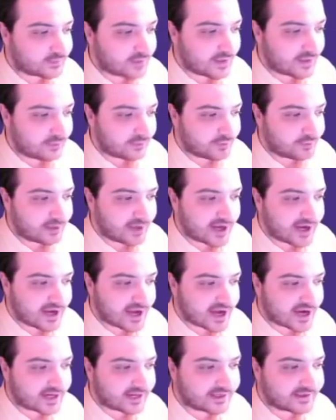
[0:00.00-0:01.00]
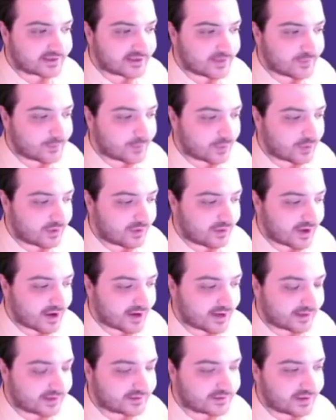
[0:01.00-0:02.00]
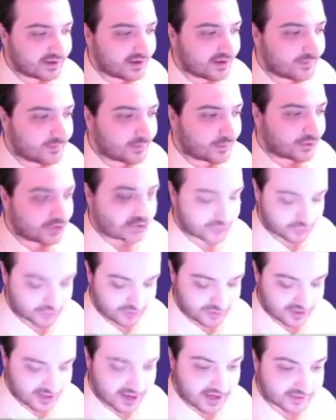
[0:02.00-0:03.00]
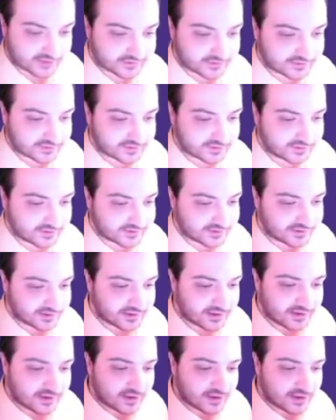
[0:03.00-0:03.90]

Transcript: white would play knight takes d4, knight takes to the e4, short castles, and this